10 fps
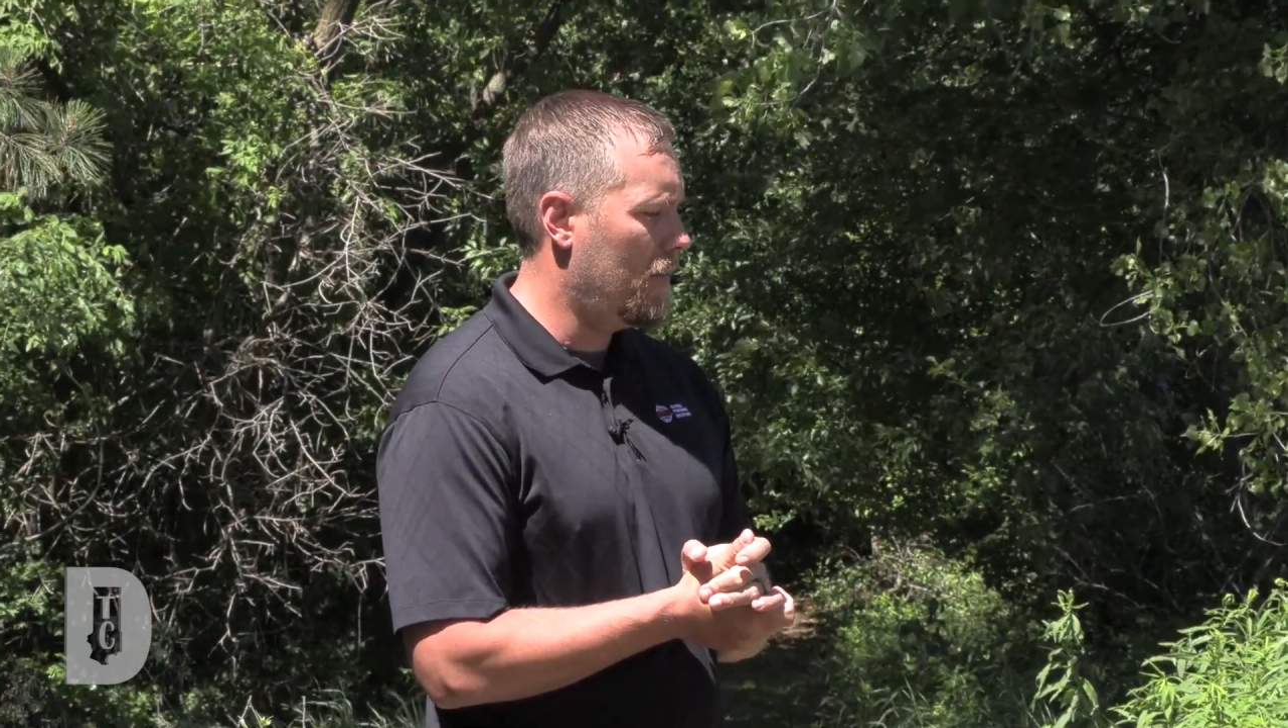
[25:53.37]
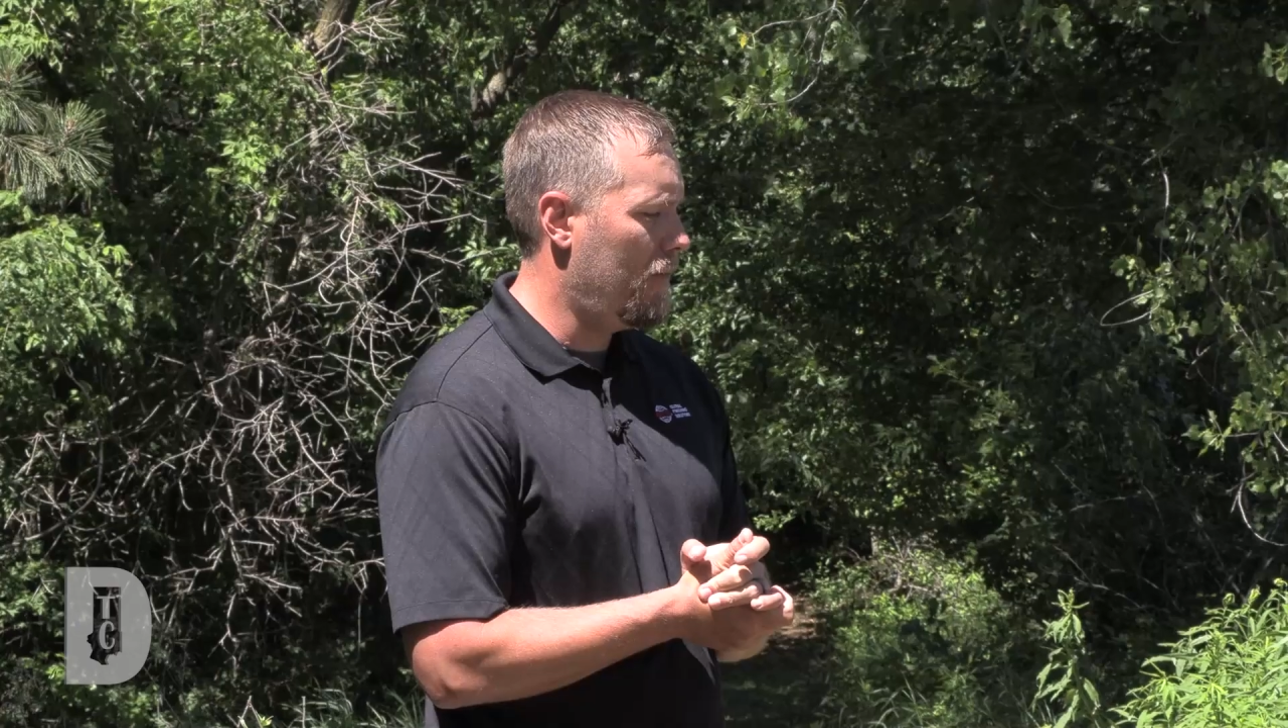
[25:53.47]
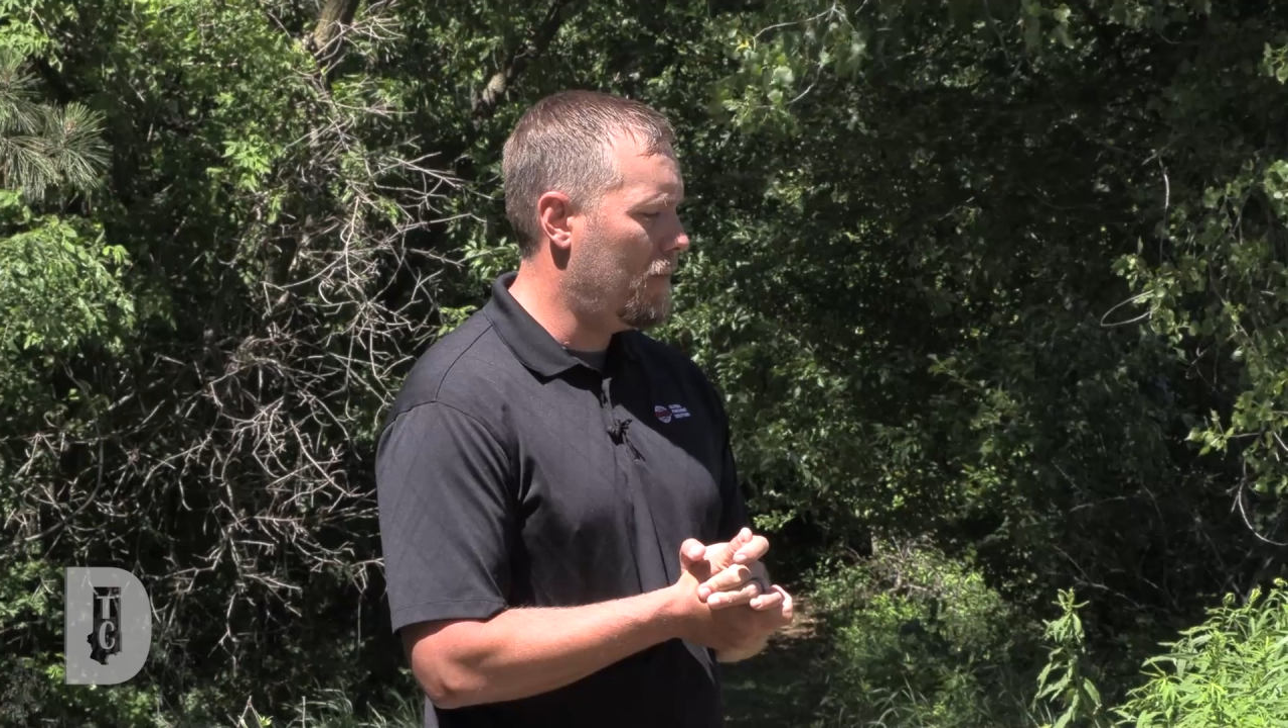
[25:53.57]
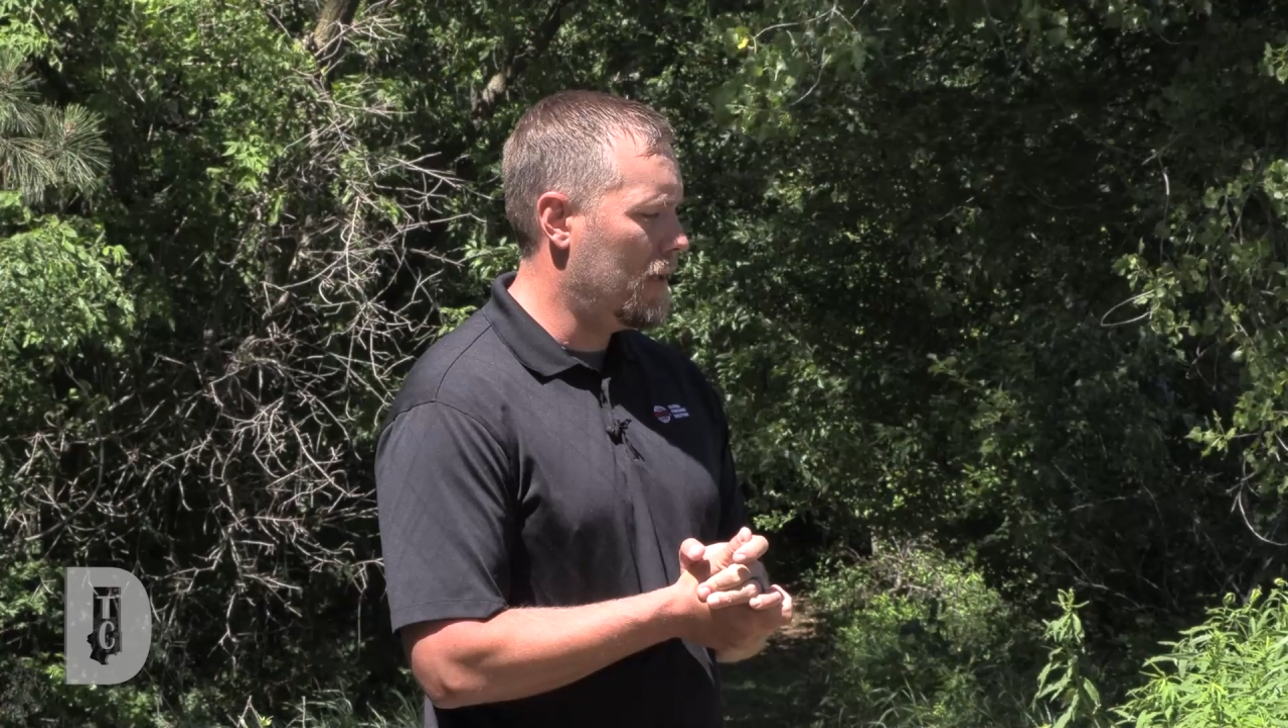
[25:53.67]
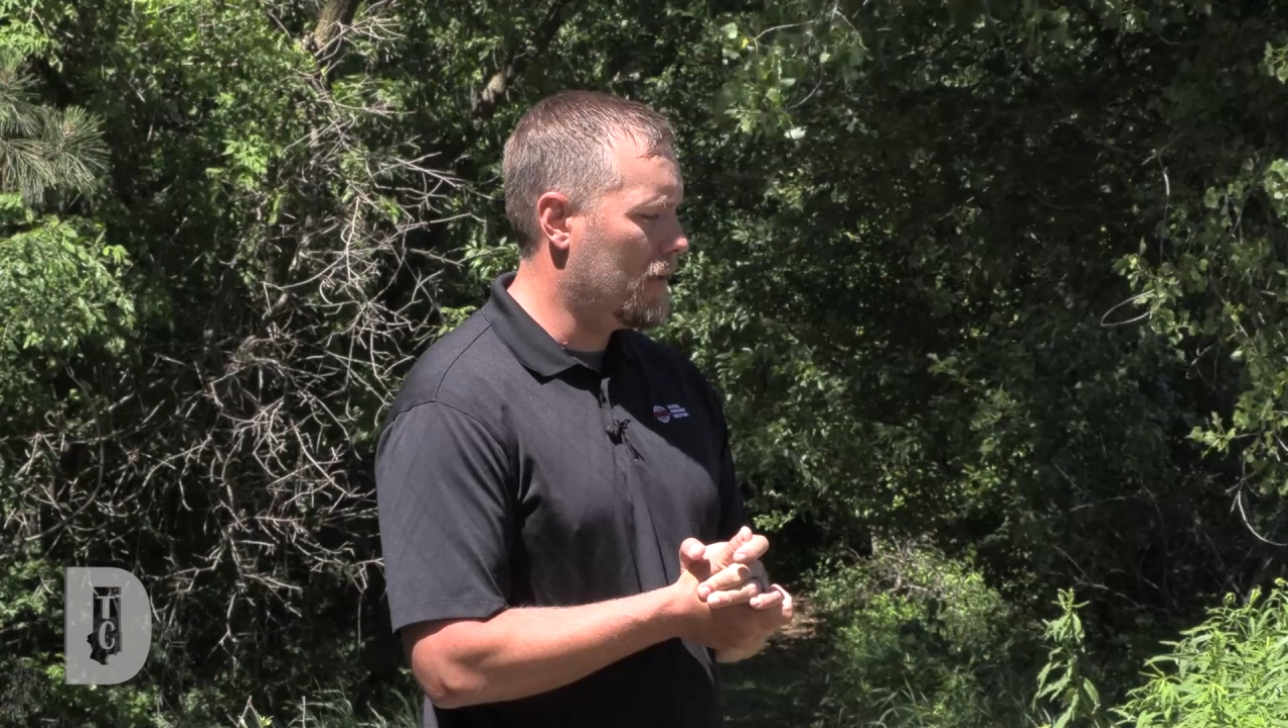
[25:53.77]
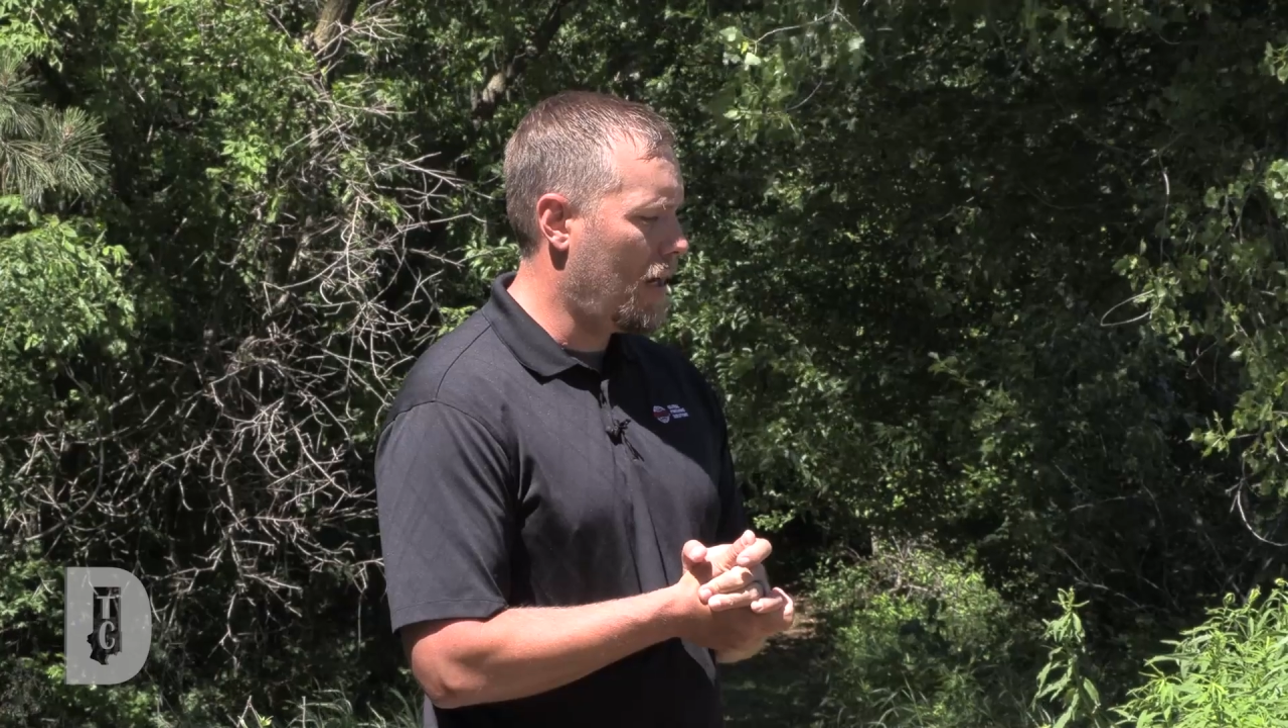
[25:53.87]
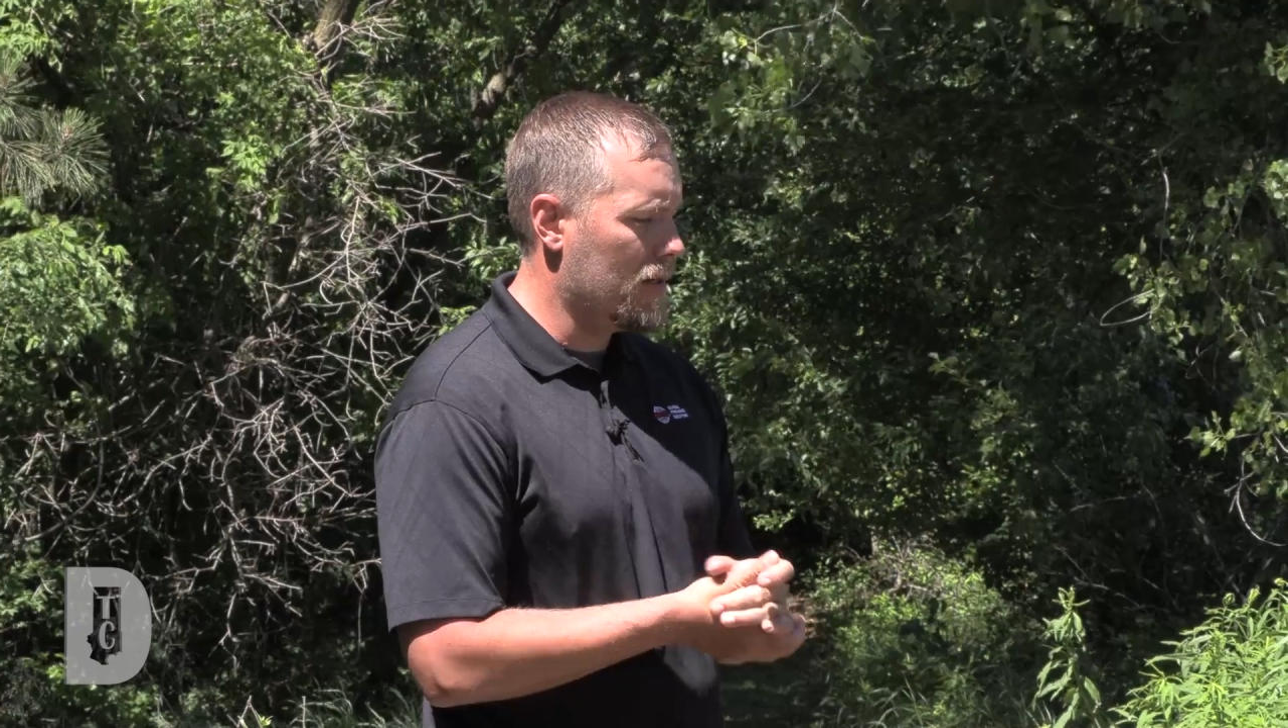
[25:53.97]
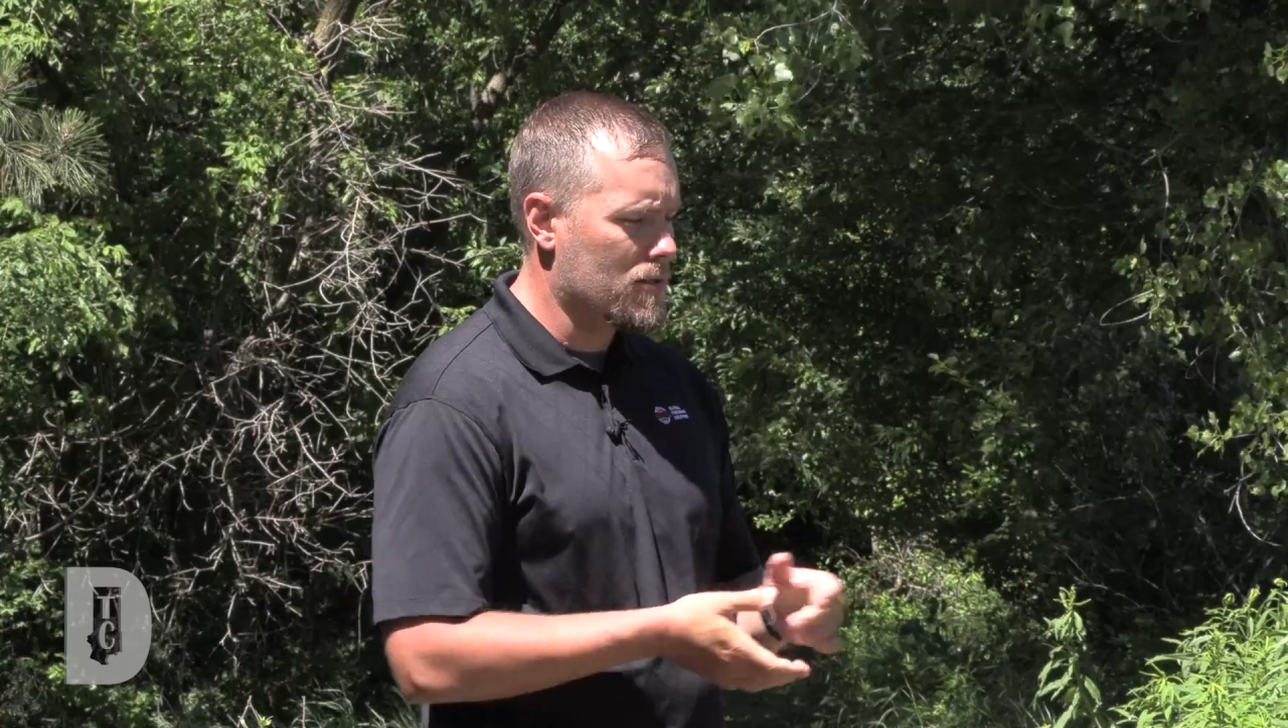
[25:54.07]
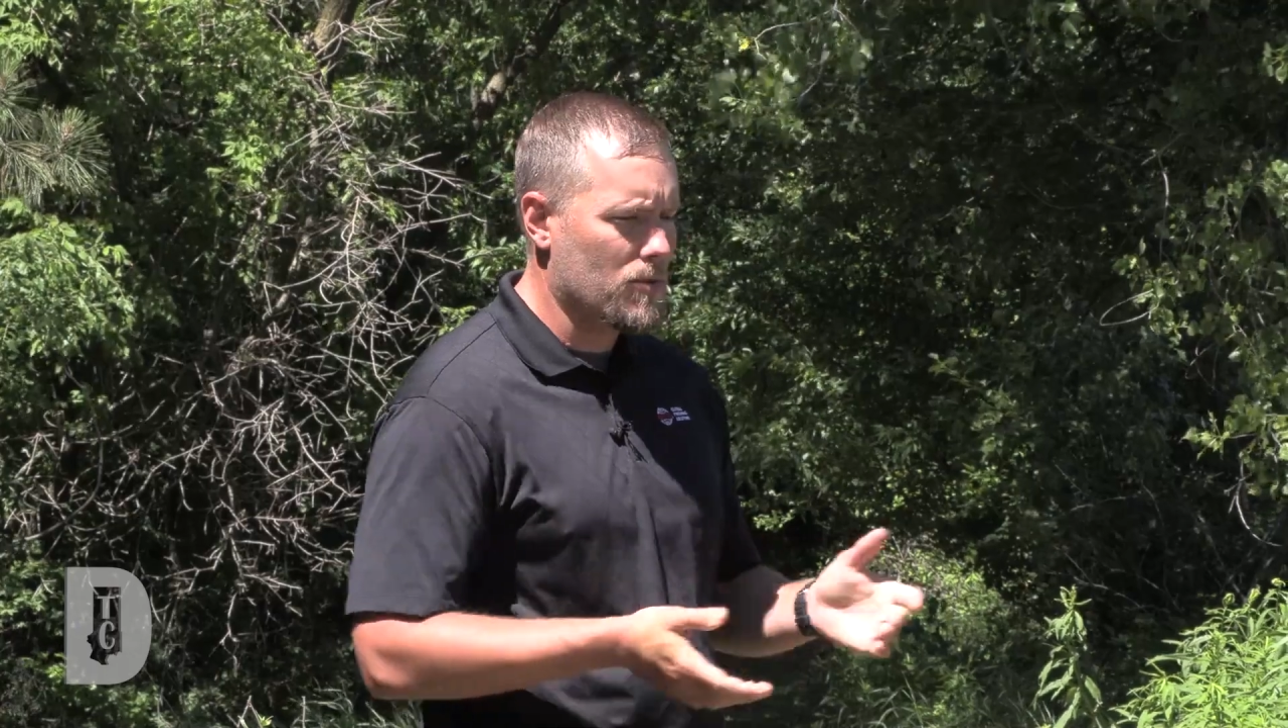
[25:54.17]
They've been kind